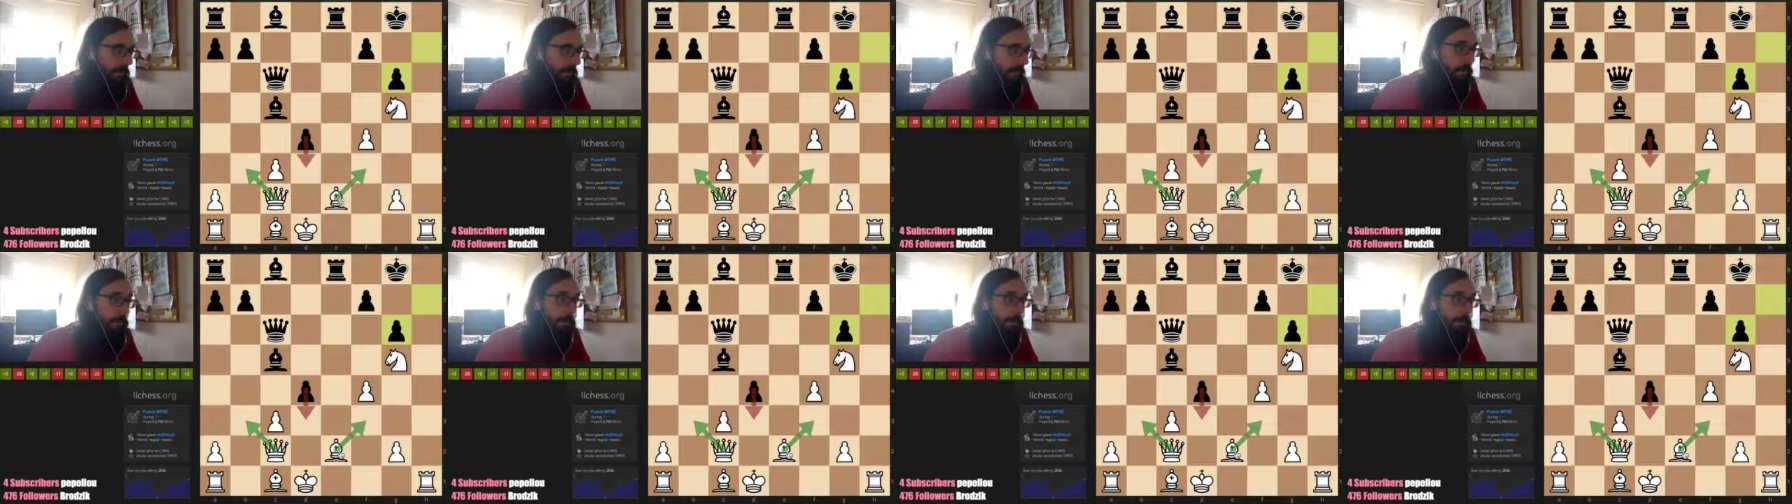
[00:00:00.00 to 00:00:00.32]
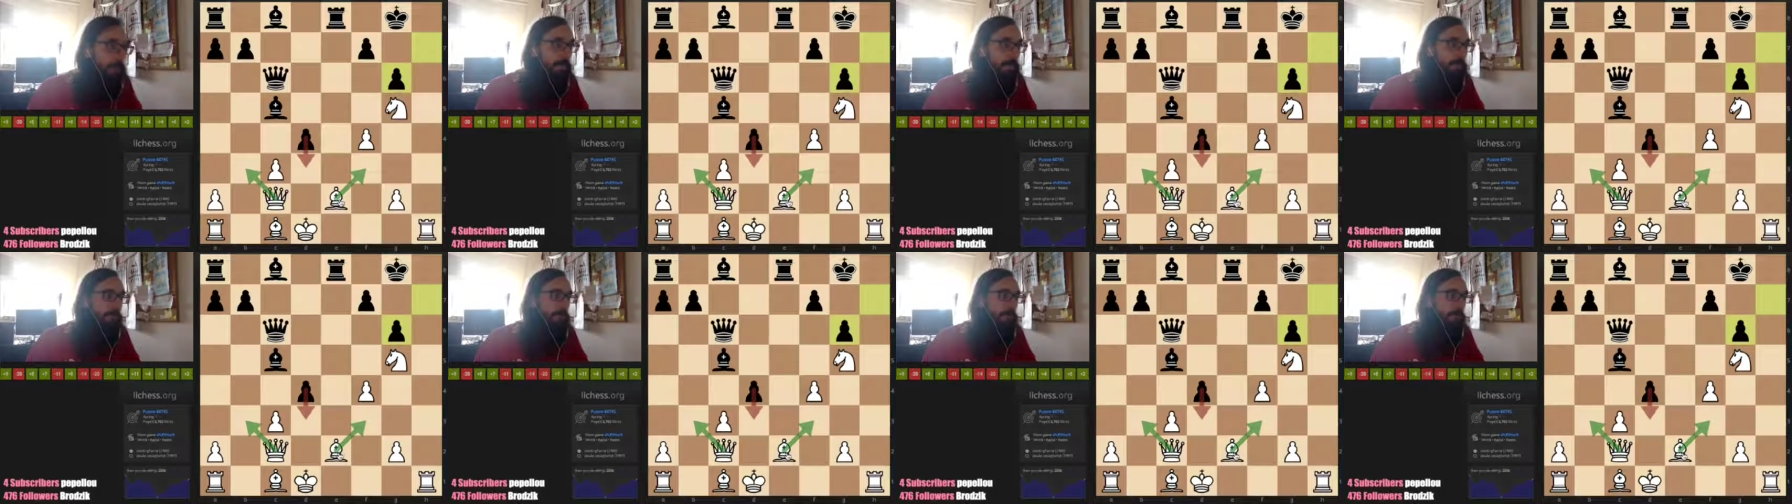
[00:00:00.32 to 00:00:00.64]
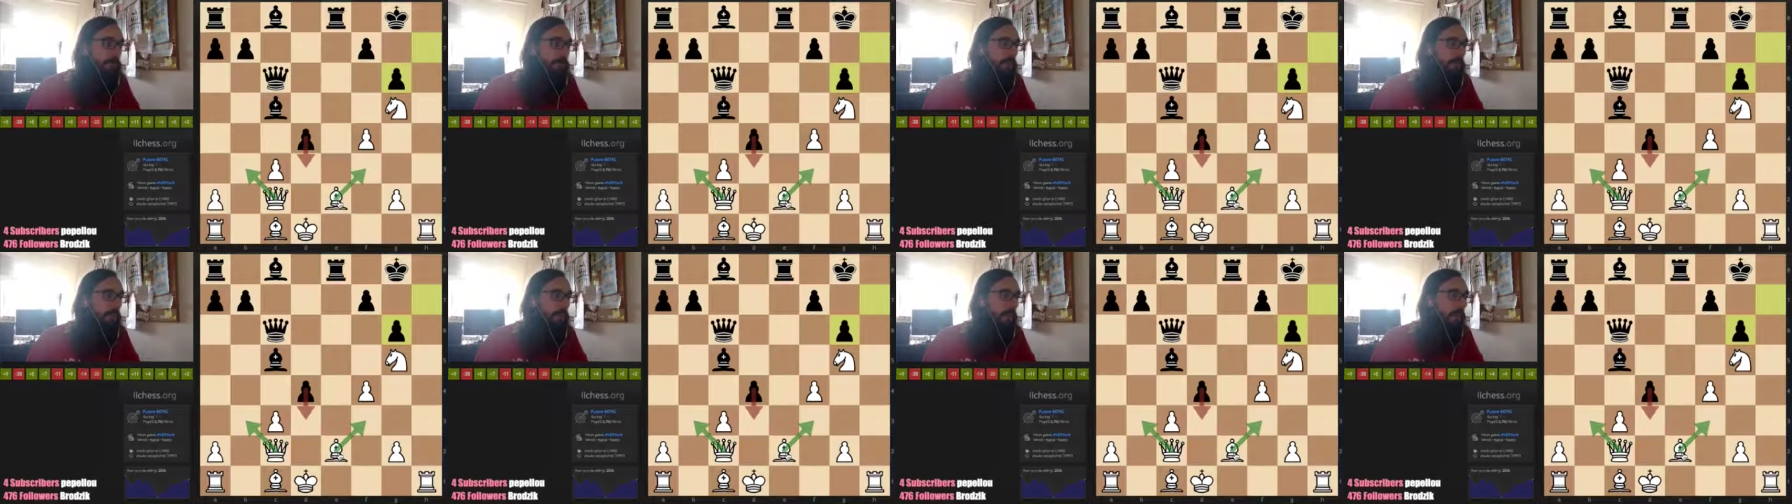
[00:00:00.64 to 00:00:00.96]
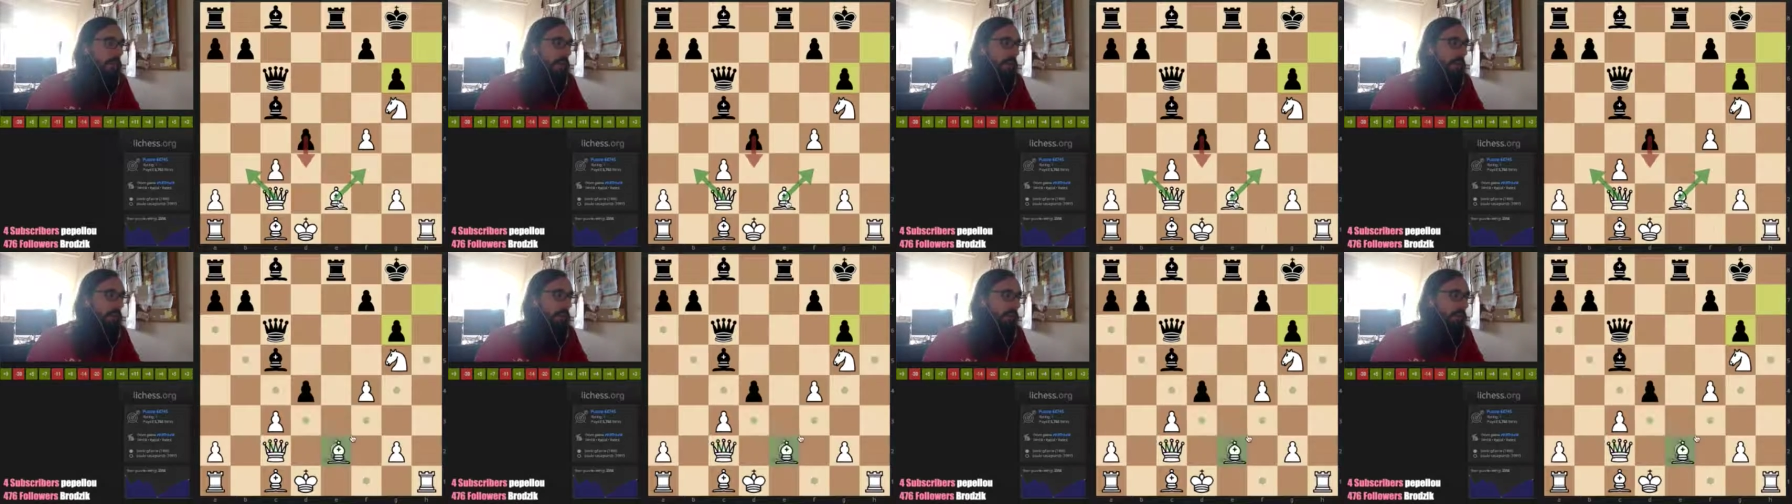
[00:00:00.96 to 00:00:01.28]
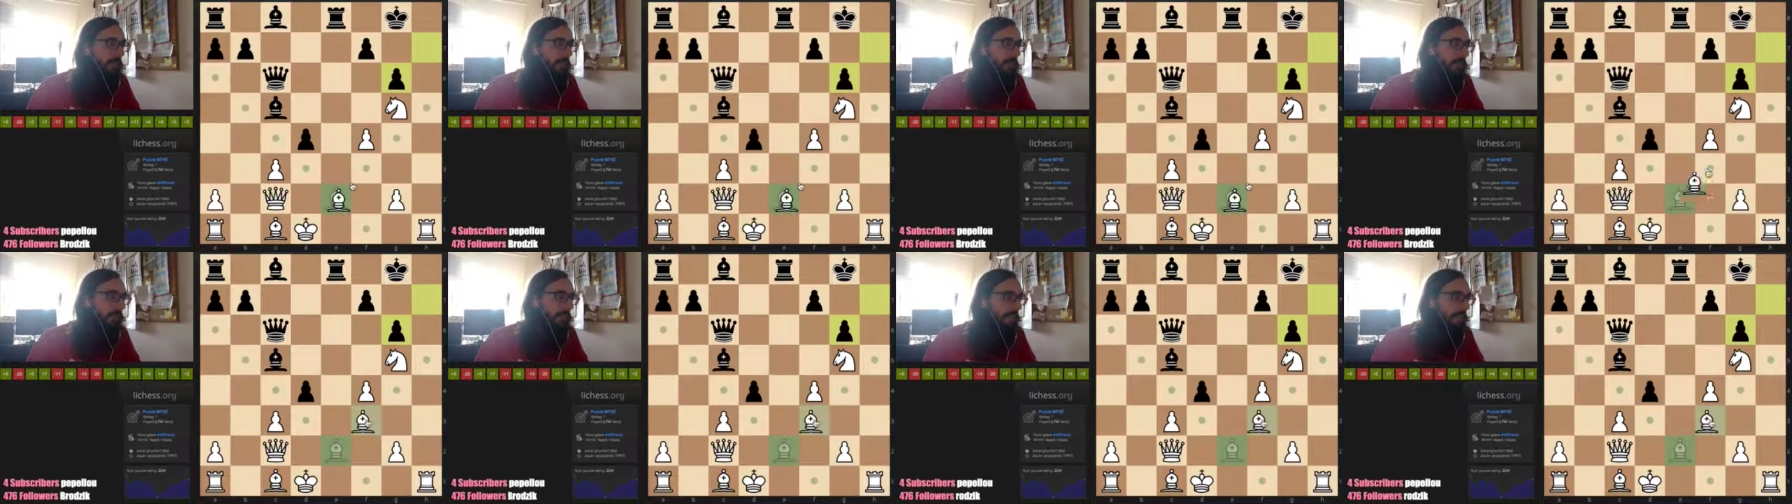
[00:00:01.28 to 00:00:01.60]
Yeah, I'm going to go for it,
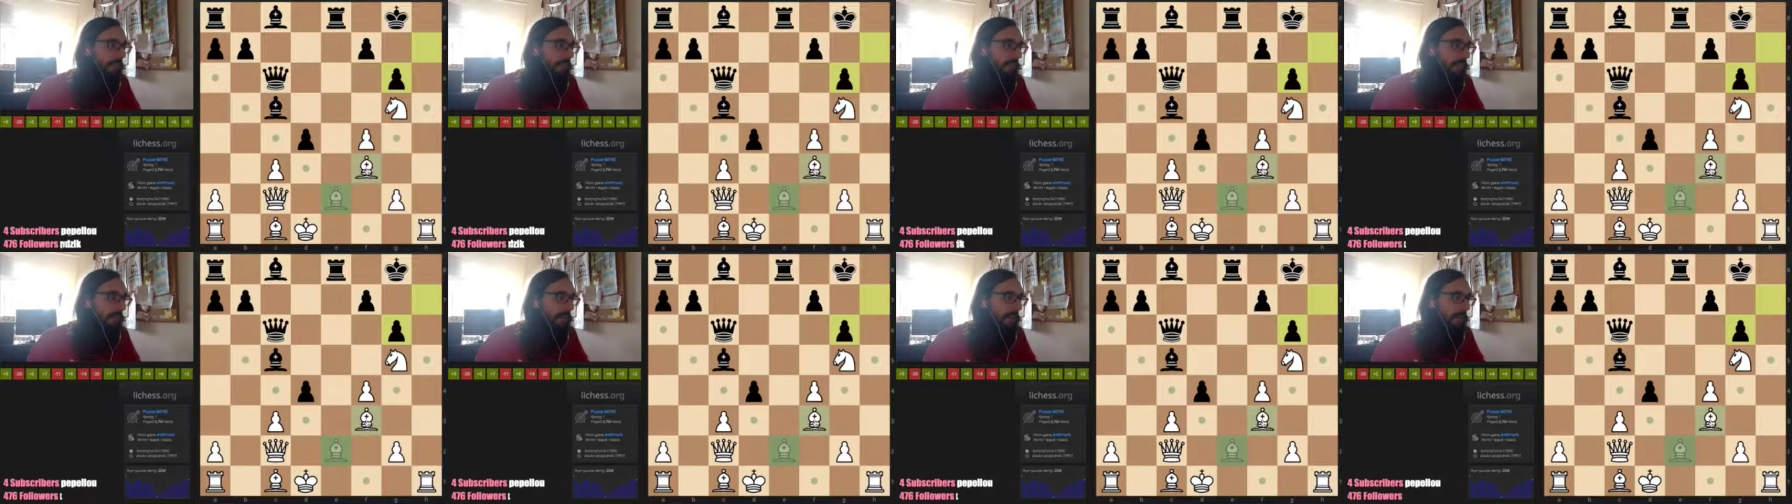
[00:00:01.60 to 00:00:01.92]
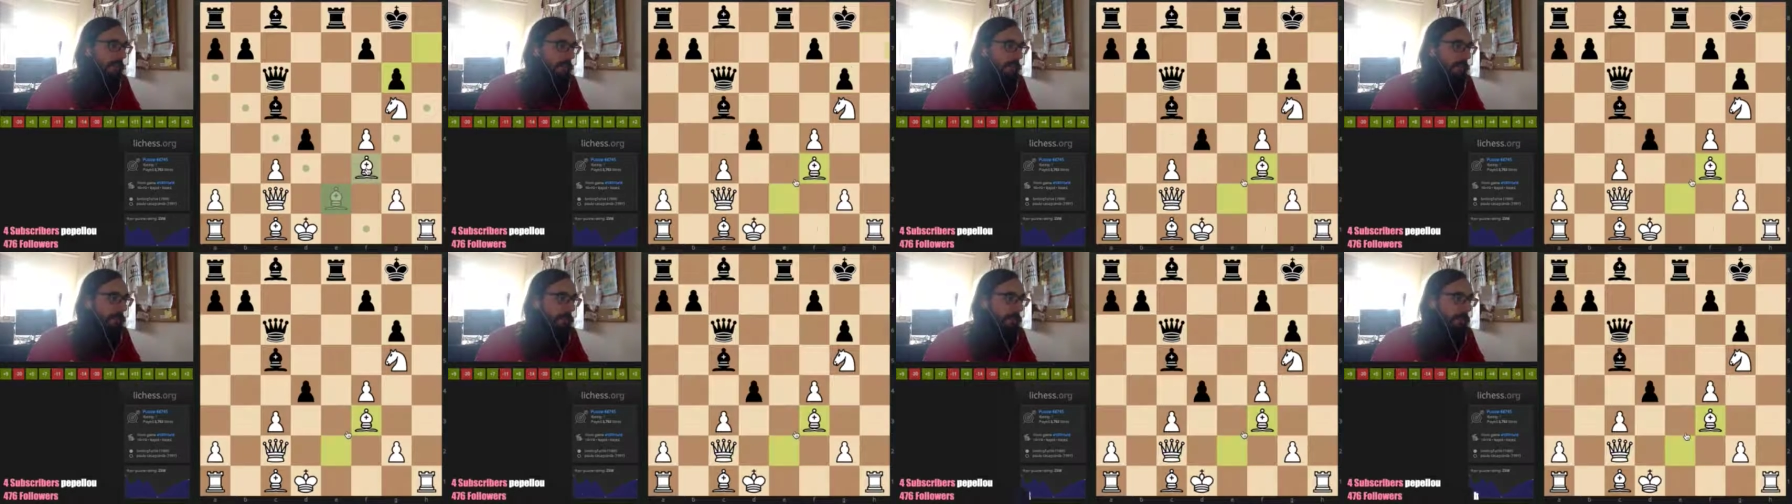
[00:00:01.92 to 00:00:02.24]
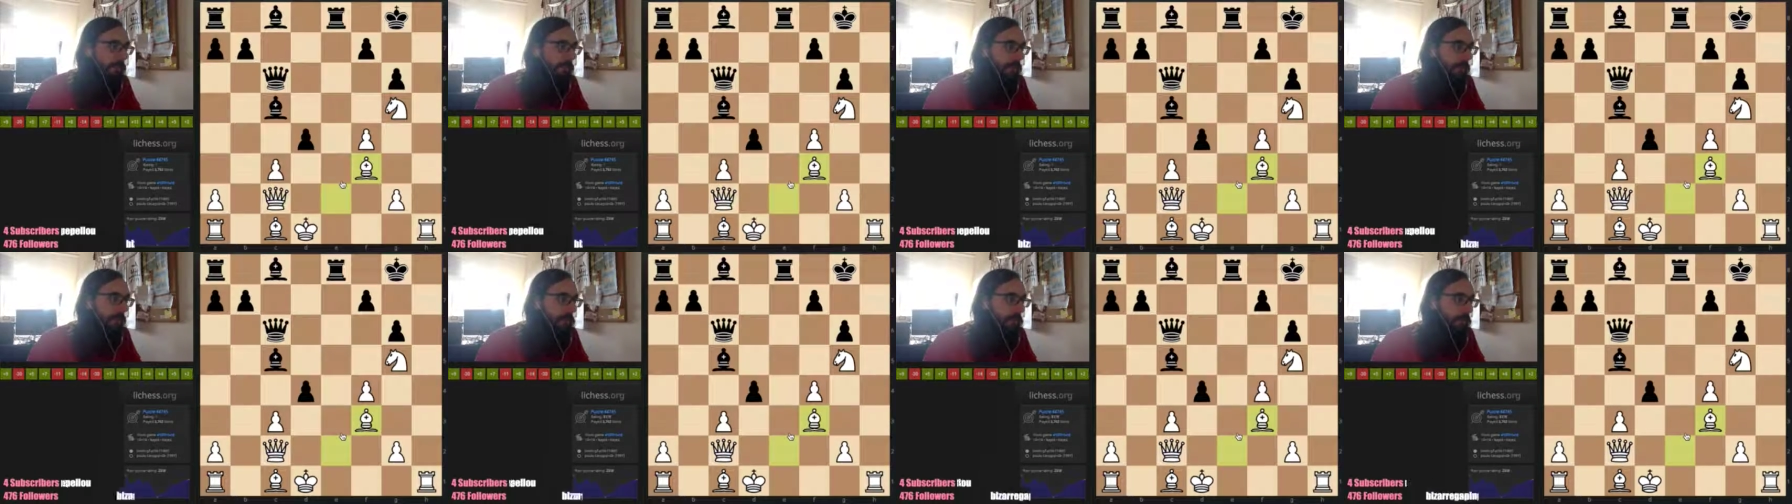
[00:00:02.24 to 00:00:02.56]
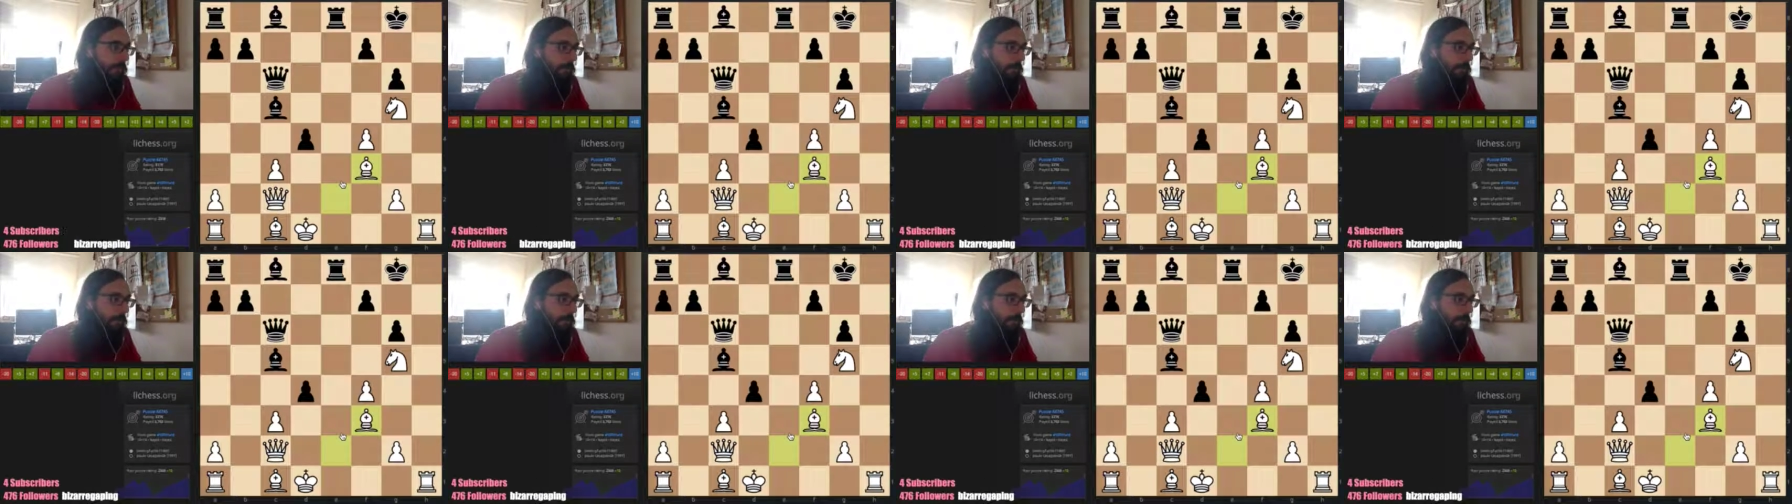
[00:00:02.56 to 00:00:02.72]
guys. I don't have time